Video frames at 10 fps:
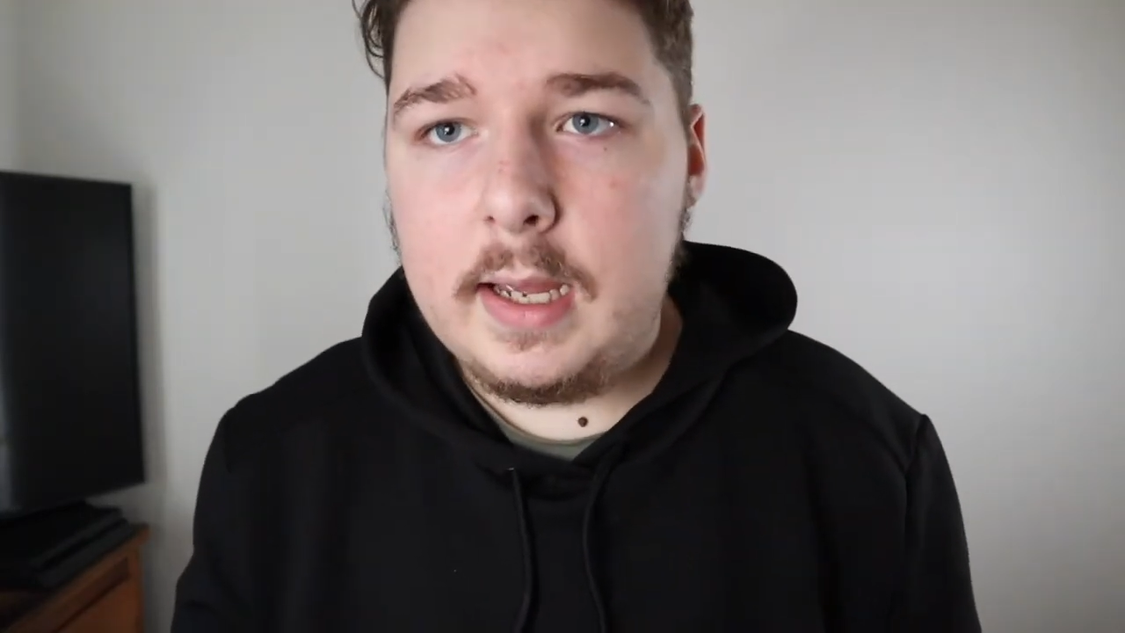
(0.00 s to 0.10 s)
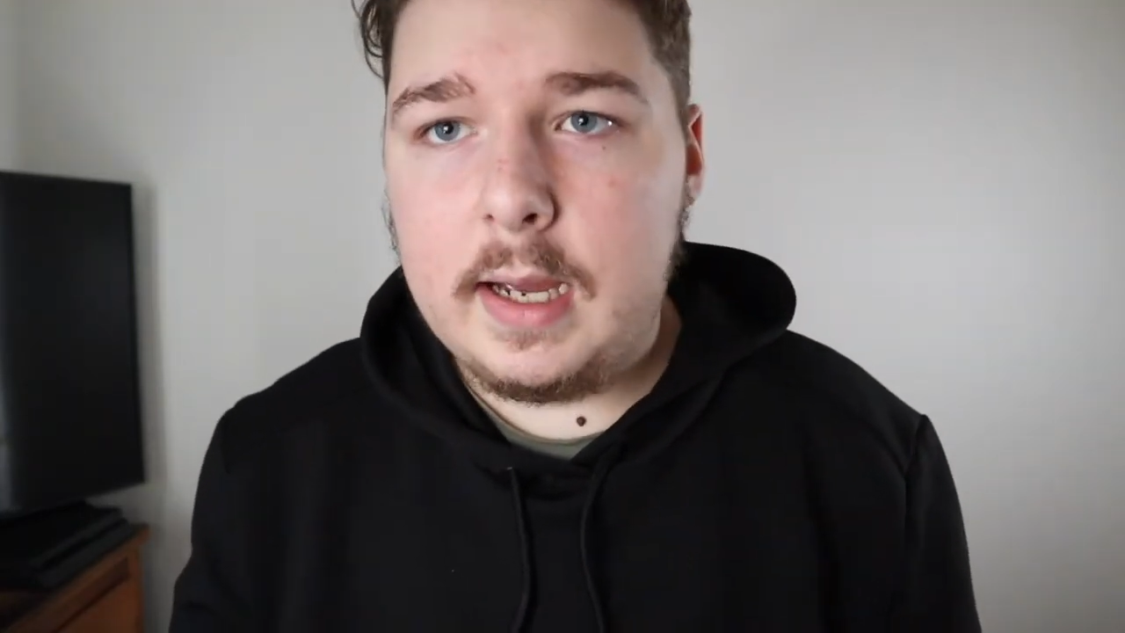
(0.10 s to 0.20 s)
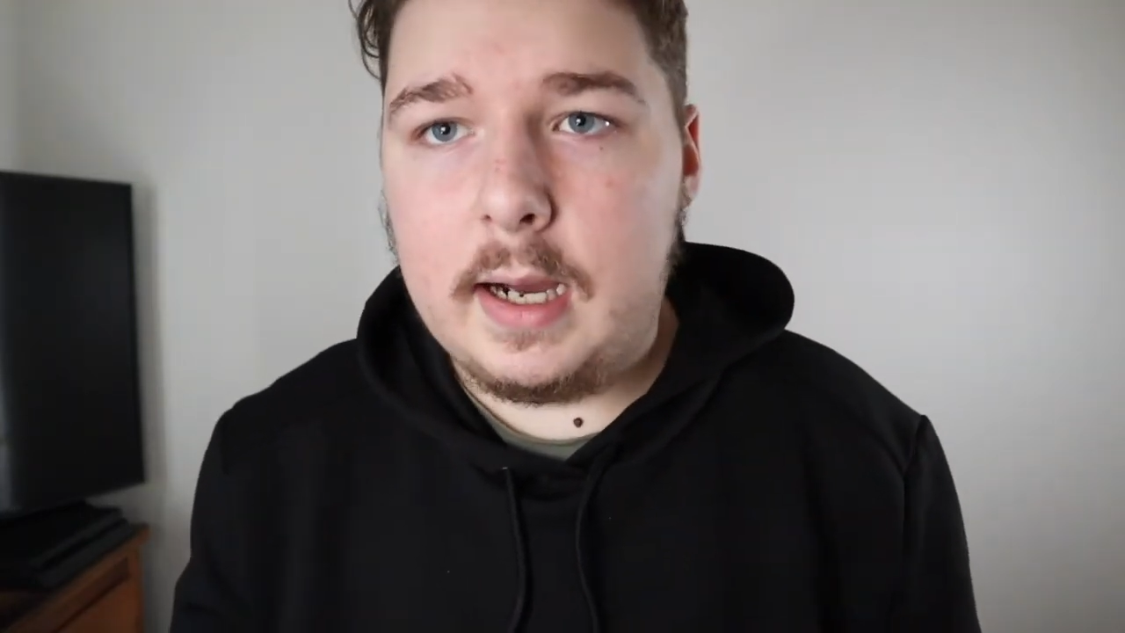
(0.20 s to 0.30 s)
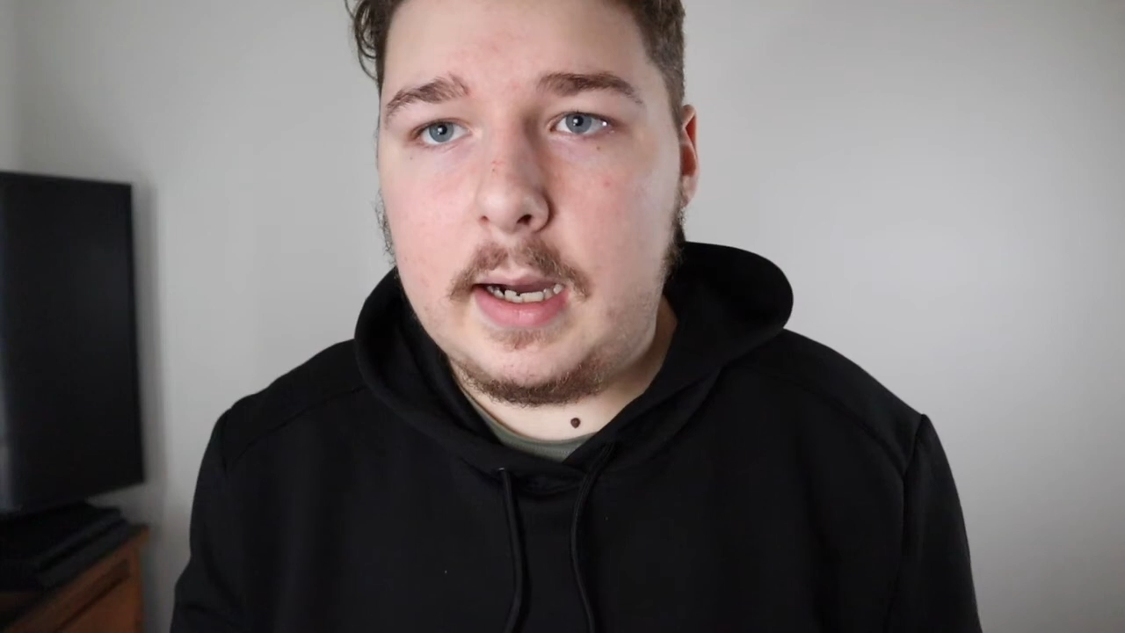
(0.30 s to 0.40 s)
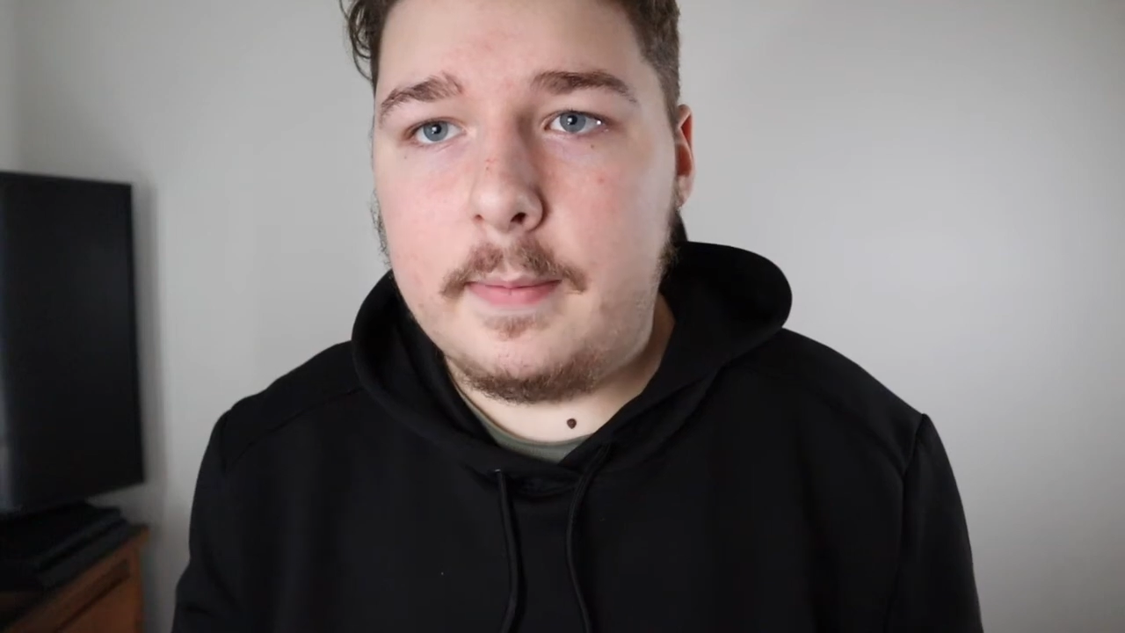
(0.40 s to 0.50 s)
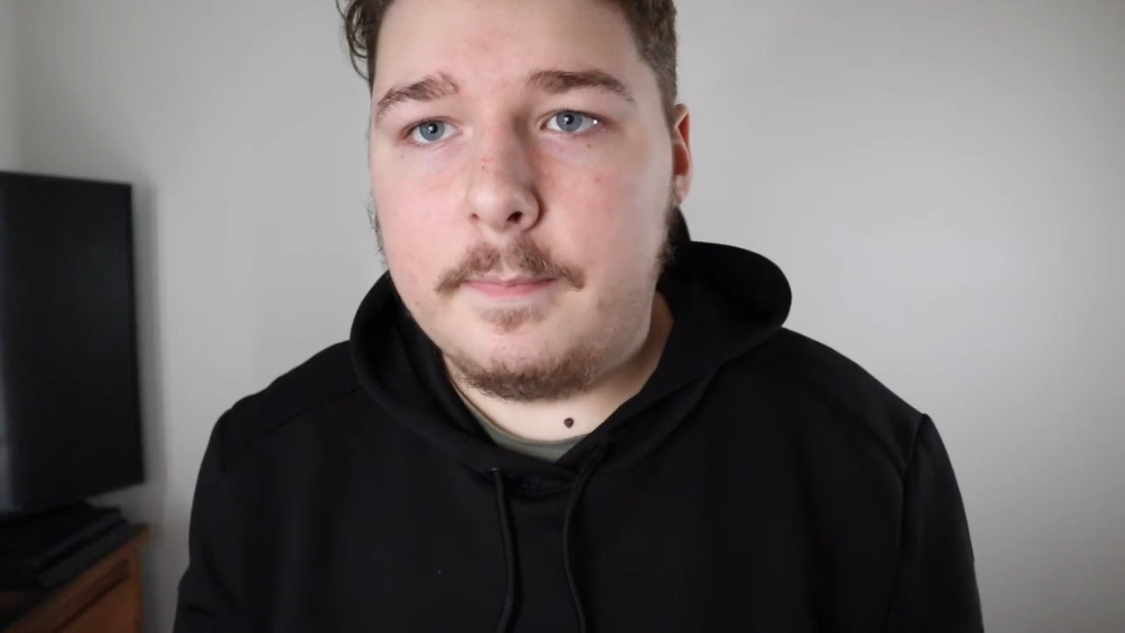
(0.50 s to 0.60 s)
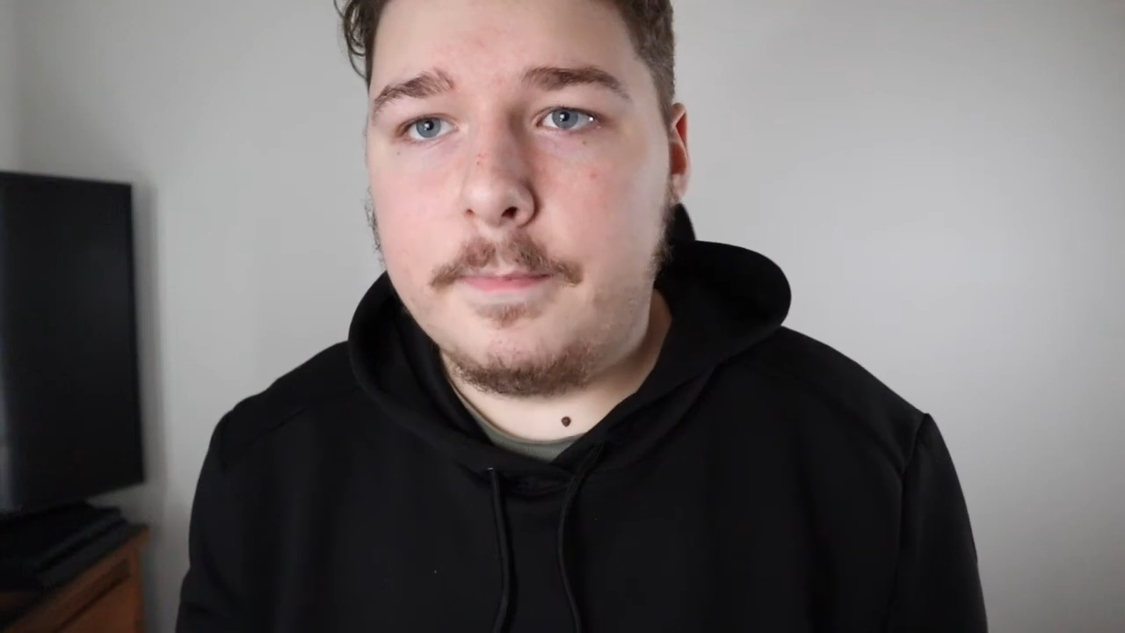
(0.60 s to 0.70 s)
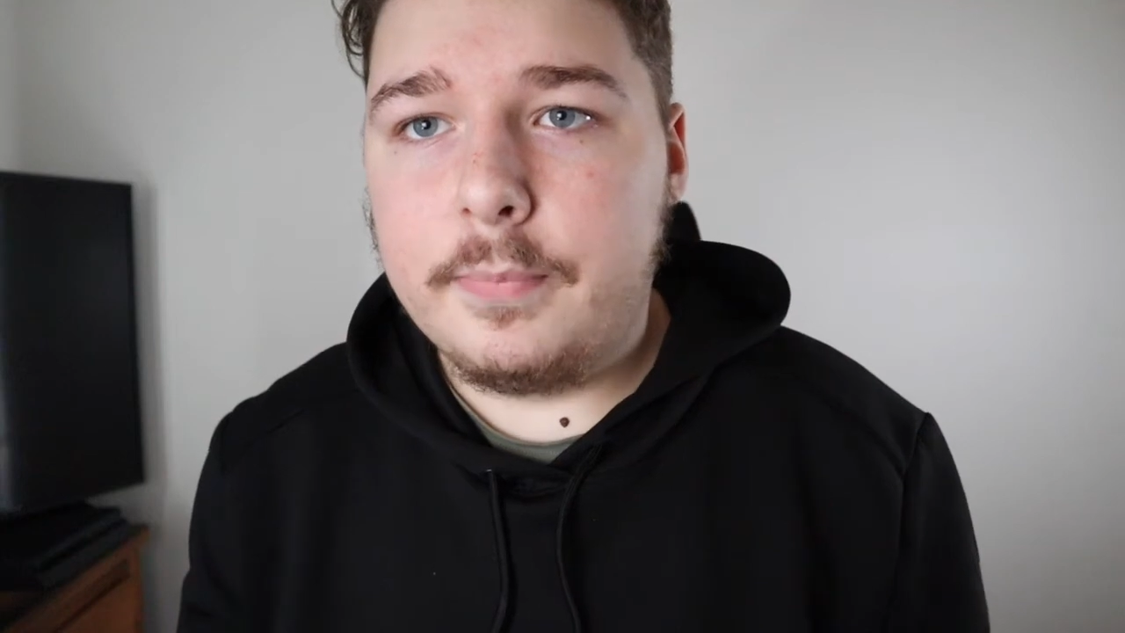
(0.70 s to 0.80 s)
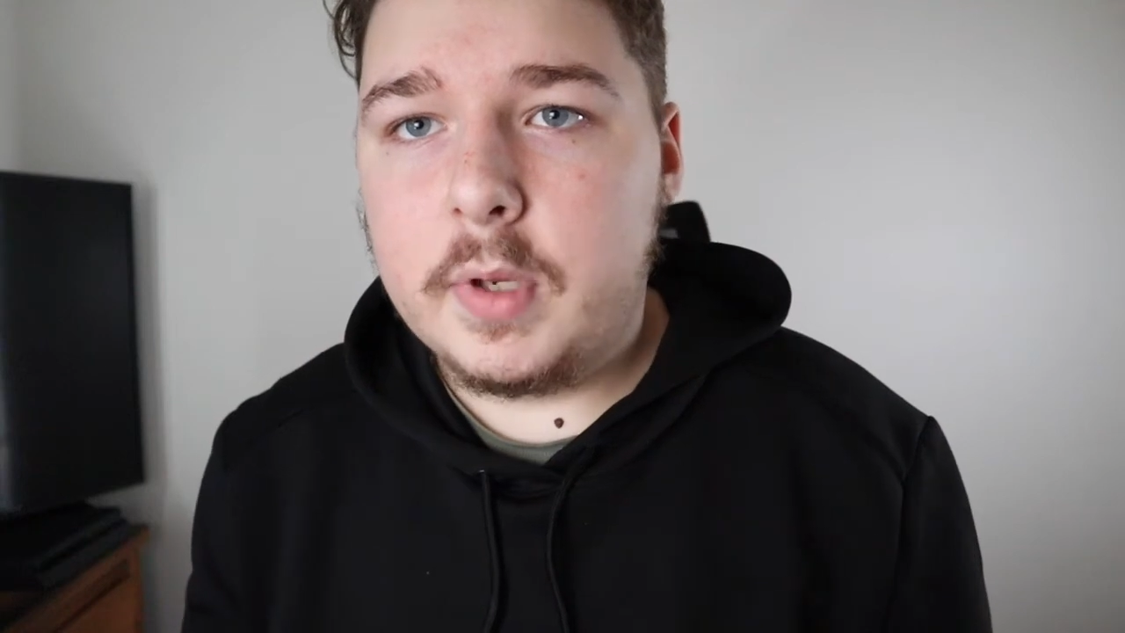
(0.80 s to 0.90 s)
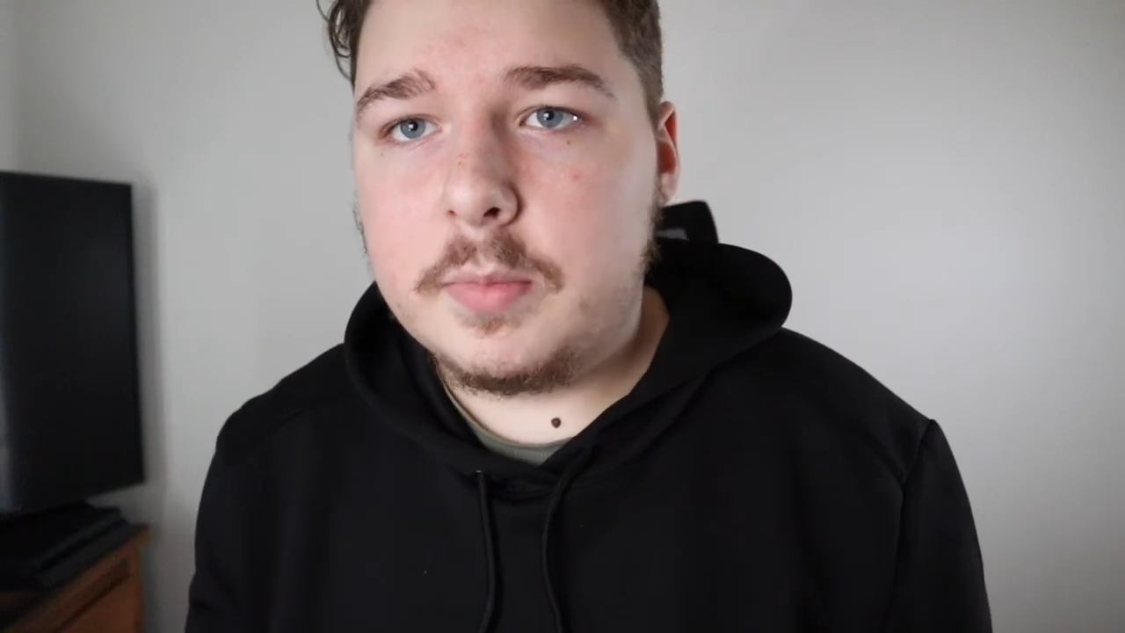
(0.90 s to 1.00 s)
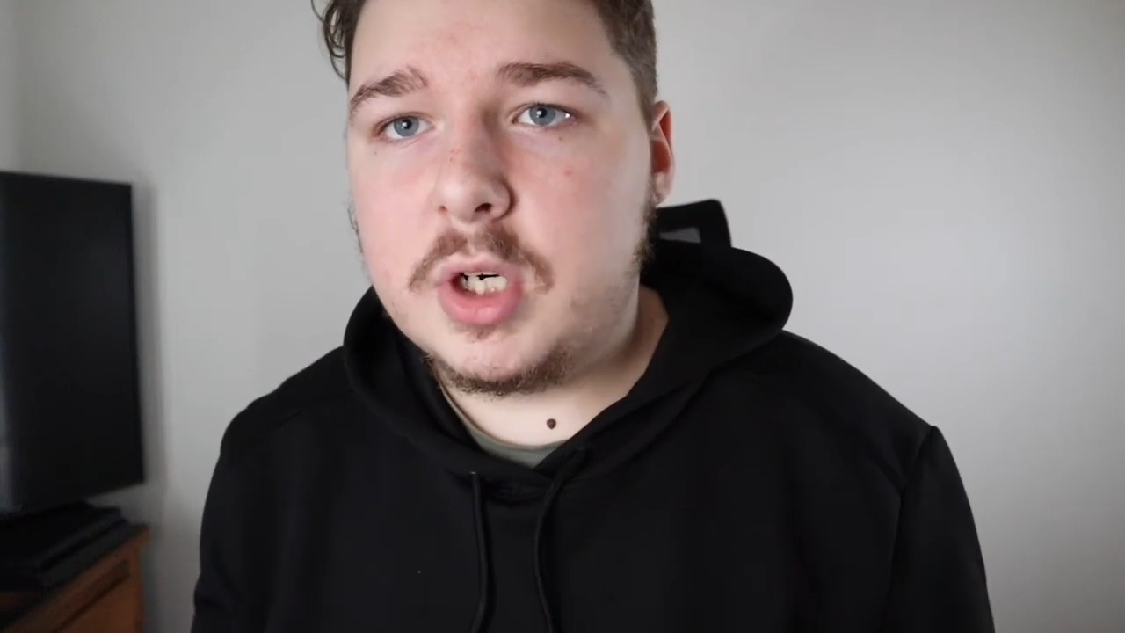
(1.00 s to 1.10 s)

I'm